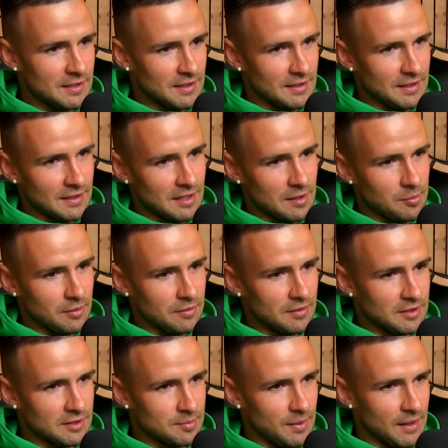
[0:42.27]
and then a couple of
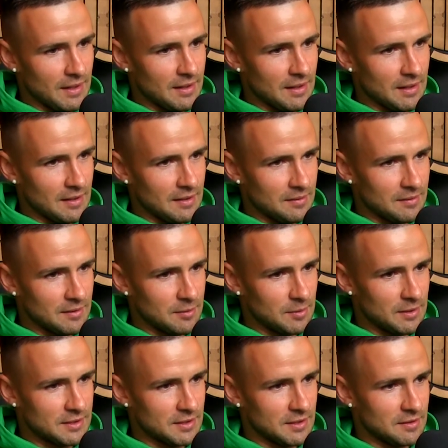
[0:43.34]
years back I
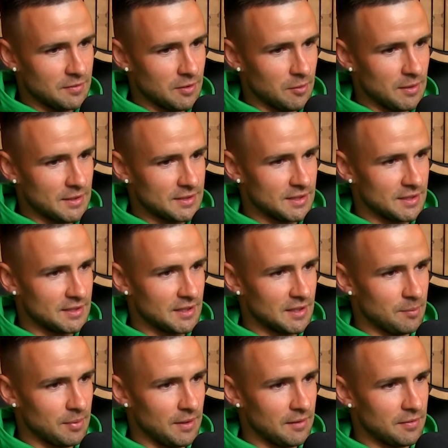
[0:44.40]
returned for one season
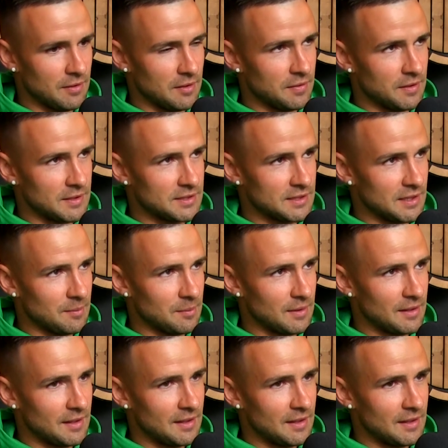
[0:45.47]
and played for the first team.